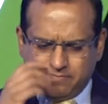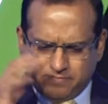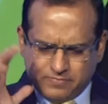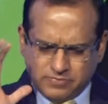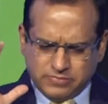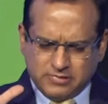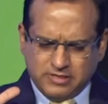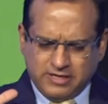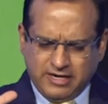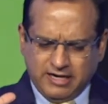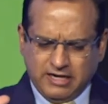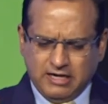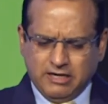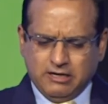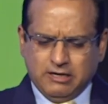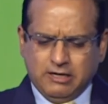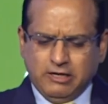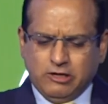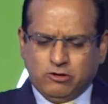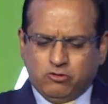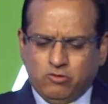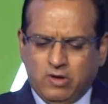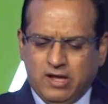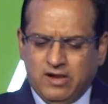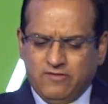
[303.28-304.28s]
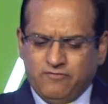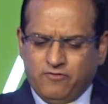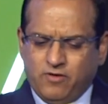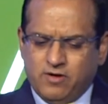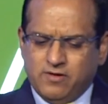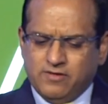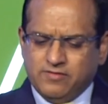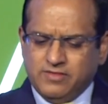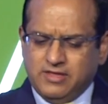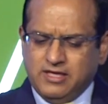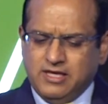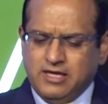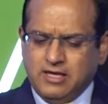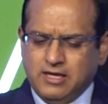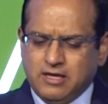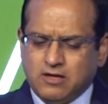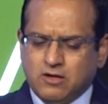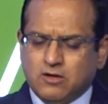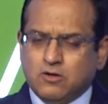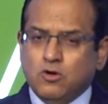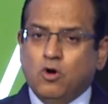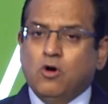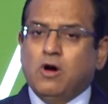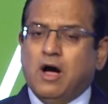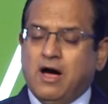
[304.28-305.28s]
Literally dwell on the,
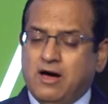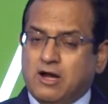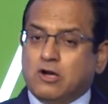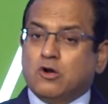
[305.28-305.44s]
our